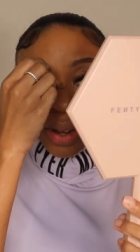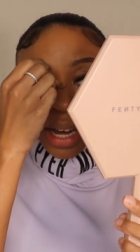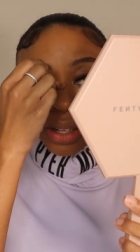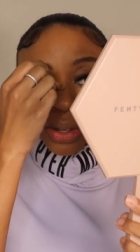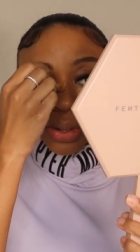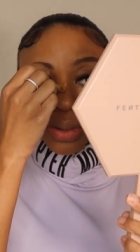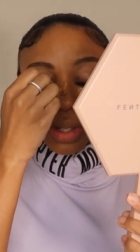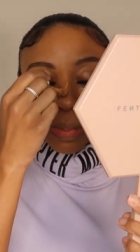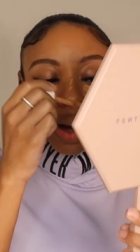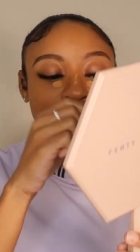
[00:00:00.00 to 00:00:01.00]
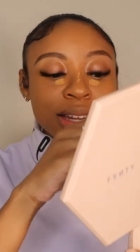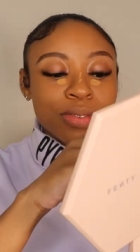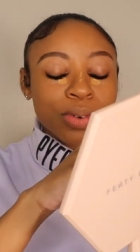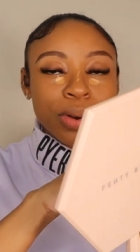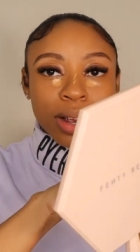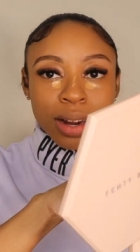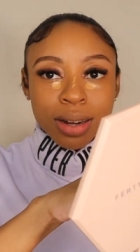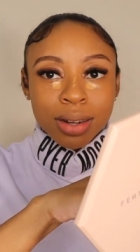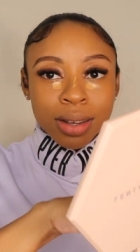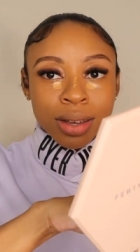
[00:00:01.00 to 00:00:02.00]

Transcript: So I used Polyvore.